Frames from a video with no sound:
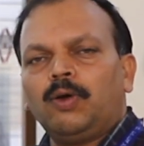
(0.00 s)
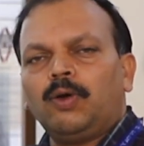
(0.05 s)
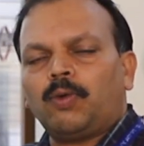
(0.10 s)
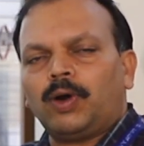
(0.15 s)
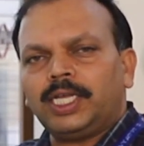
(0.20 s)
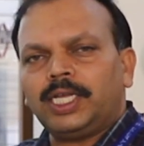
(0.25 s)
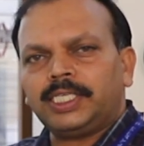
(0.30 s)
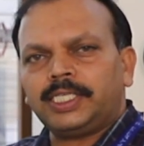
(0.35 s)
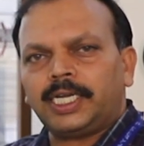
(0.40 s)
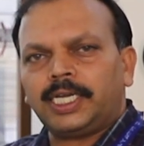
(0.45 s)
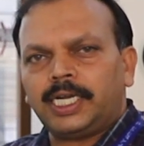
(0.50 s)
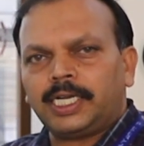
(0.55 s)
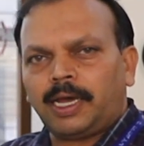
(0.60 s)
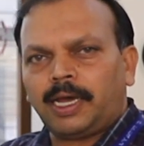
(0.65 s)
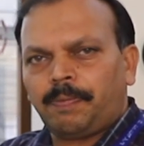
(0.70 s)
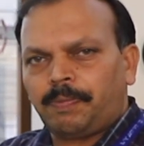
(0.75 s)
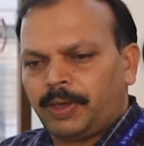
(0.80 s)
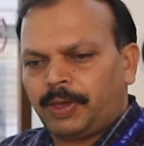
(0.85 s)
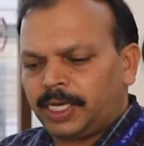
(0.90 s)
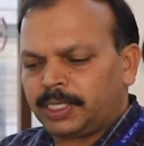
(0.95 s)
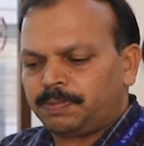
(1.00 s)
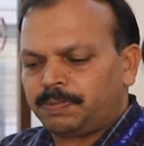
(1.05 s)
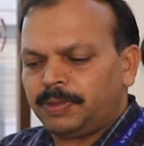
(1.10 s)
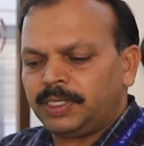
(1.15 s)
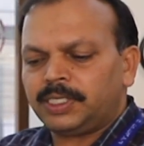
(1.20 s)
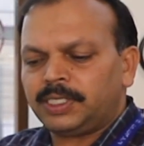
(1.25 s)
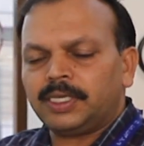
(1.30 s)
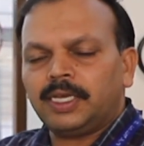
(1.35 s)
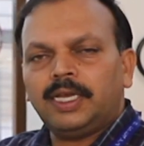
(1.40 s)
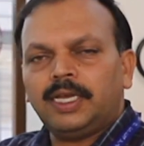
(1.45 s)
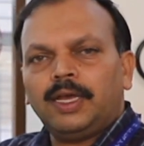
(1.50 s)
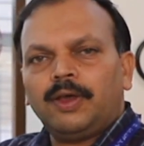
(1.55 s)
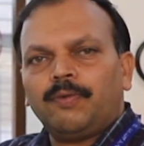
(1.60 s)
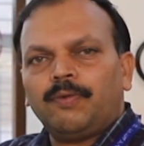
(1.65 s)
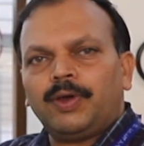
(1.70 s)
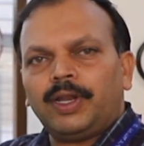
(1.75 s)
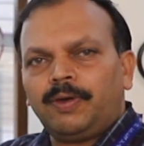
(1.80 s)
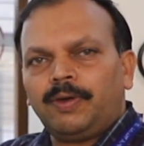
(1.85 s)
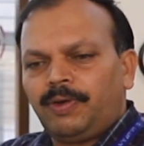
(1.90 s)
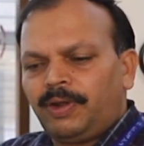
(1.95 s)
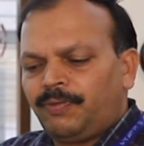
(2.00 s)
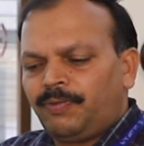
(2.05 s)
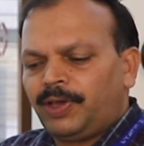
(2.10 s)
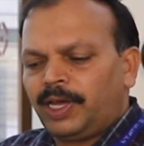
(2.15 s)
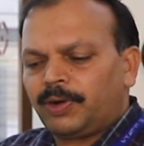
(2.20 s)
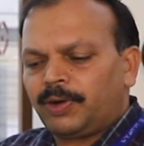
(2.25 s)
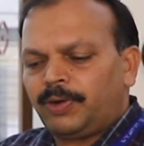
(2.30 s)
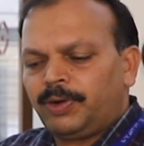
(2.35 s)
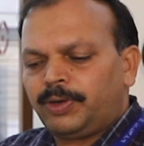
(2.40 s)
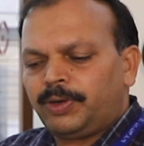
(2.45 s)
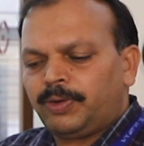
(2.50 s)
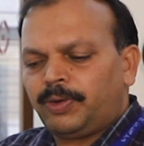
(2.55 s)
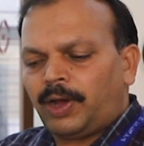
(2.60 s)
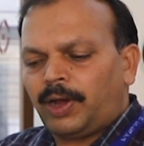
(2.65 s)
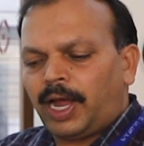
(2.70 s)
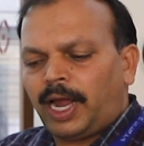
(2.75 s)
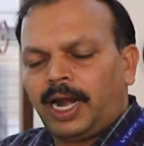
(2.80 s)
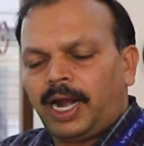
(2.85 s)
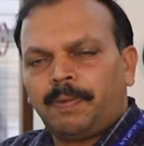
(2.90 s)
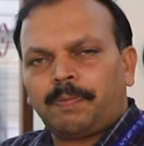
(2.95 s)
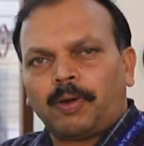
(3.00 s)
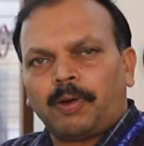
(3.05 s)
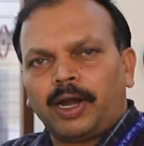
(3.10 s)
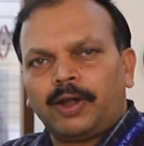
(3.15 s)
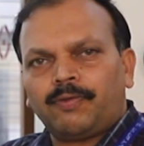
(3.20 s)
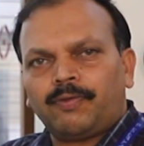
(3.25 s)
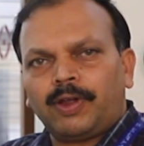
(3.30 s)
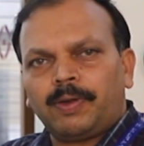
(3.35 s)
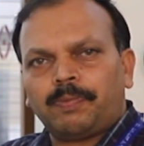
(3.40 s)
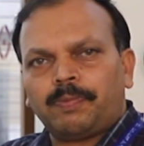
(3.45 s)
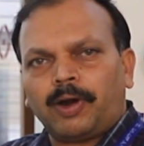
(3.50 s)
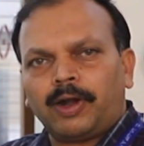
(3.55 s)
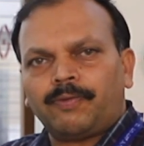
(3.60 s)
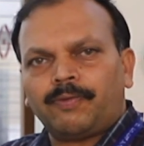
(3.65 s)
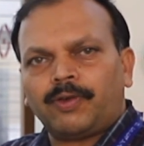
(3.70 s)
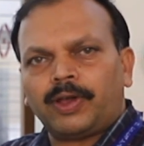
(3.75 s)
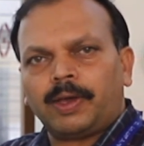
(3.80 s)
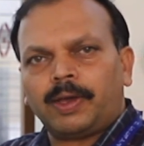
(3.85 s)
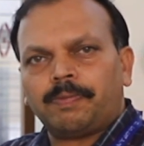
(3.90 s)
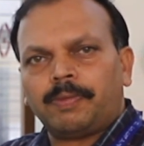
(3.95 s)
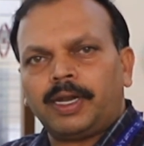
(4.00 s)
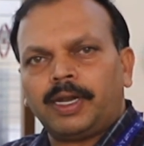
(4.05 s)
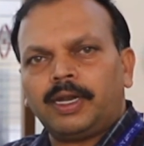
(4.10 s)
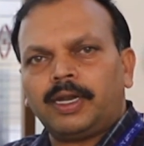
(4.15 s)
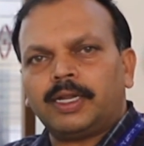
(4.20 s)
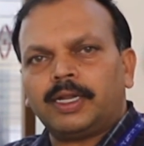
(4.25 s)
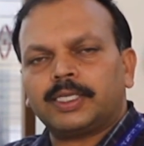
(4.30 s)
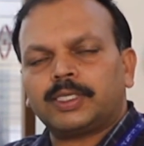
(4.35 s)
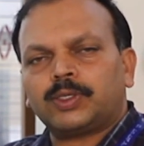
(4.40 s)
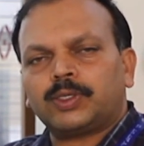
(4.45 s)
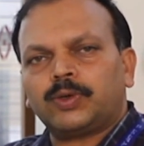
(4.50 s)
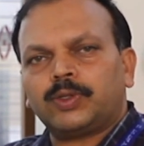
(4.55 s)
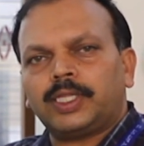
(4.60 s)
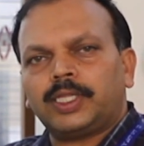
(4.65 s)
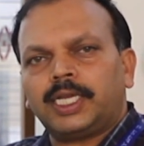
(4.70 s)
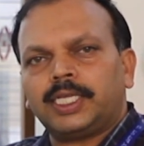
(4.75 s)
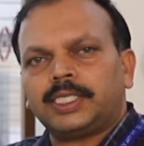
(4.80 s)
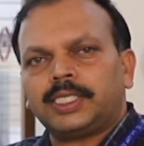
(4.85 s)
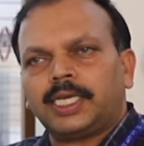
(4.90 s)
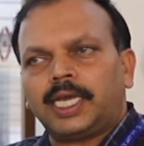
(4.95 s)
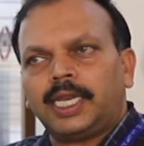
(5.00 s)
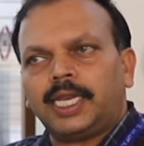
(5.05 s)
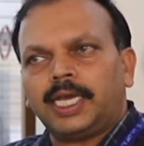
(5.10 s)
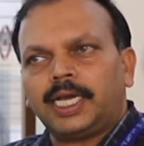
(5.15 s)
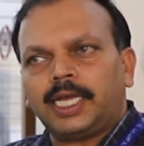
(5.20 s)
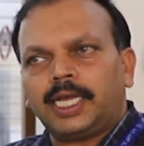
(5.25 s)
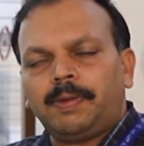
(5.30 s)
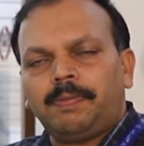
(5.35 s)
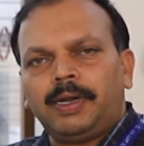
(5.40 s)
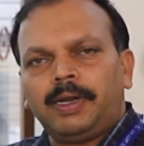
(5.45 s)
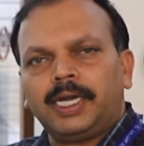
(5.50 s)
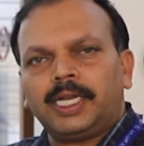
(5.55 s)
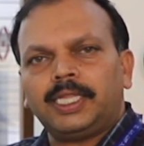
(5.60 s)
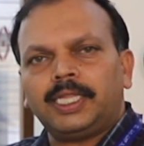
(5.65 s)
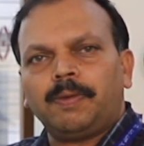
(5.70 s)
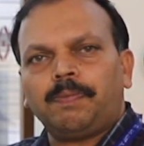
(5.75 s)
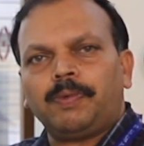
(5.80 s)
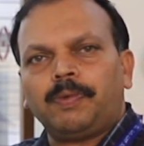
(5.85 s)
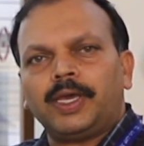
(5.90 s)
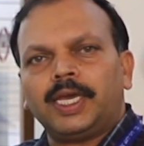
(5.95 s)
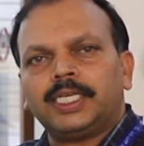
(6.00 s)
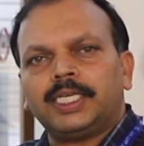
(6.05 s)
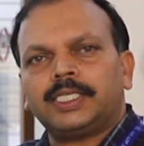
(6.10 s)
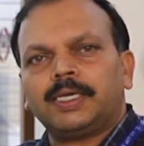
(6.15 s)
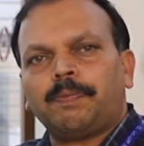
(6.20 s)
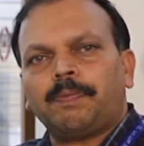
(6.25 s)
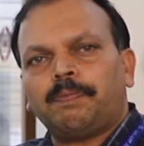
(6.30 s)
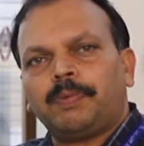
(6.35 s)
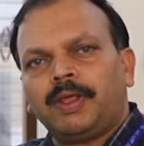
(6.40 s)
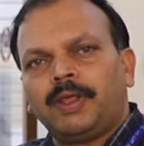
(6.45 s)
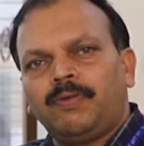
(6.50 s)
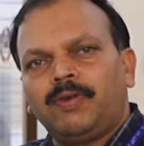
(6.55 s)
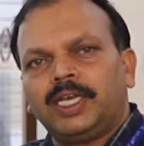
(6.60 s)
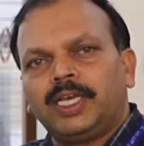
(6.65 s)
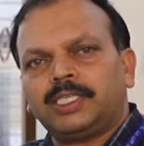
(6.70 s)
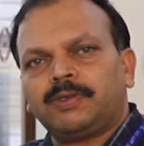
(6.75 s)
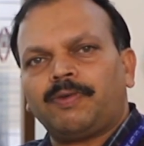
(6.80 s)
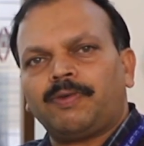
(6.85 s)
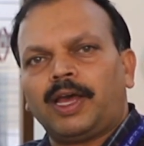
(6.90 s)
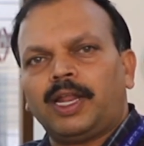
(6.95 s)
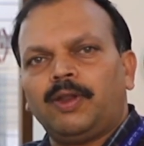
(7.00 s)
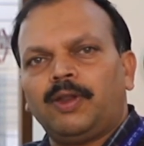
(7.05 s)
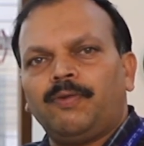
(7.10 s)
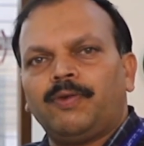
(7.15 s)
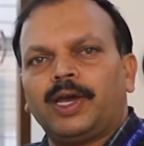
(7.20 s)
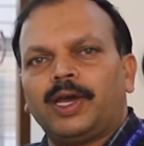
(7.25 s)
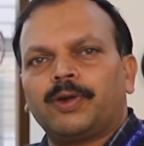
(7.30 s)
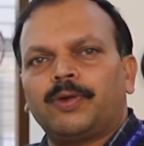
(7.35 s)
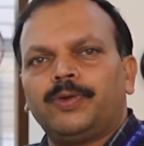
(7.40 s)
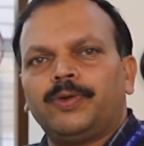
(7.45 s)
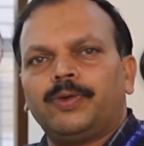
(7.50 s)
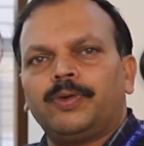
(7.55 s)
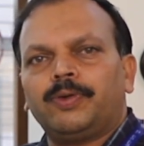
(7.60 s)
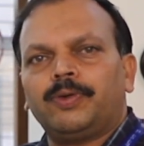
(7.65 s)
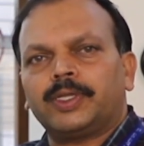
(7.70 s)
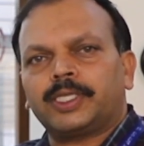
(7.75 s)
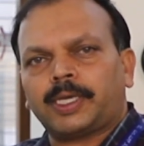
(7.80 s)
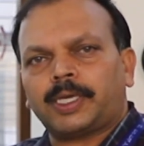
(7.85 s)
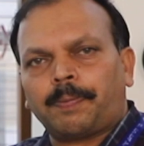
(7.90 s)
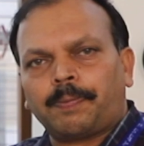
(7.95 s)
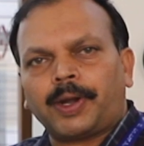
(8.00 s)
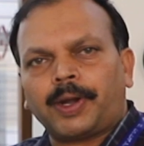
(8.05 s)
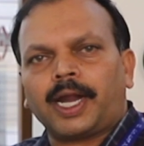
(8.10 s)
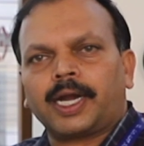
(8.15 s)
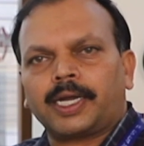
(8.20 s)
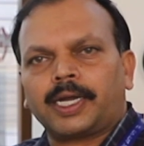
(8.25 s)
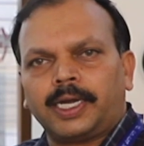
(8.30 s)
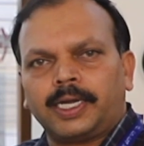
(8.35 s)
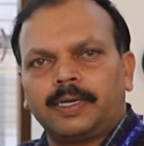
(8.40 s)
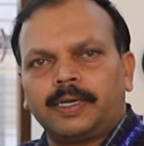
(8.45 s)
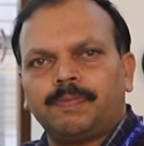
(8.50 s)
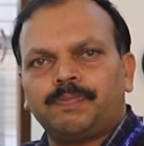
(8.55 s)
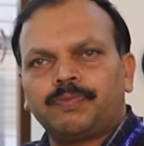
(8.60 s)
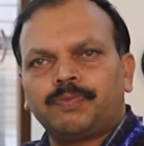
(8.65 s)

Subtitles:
What is delta pH? This, whenever we are going to add 0.5 ml, so there is an increment in the pH. Previous value we are going to subtract it.